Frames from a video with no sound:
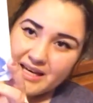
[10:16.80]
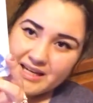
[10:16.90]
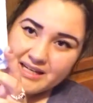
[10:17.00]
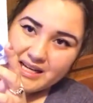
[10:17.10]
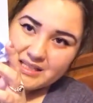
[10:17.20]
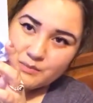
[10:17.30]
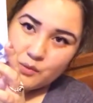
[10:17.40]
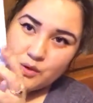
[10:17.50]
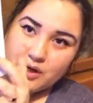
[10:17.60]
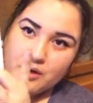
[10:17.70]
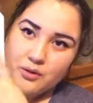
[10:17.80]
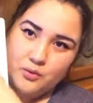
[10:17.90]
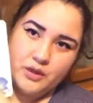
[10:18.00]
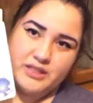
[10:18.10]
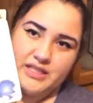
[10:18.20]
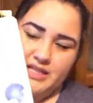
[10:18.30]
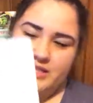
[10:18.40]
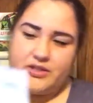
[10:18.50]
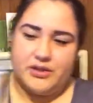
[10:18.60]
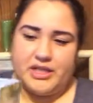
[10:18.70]
it has more words in
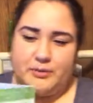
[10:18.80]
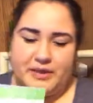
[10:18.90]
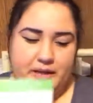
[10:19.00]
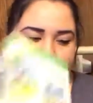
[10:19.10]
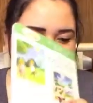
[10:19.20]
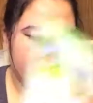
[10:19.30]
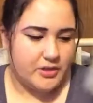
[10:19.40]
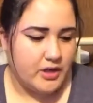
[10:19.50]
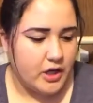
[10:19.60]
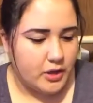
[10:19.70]
it, so he'll be able to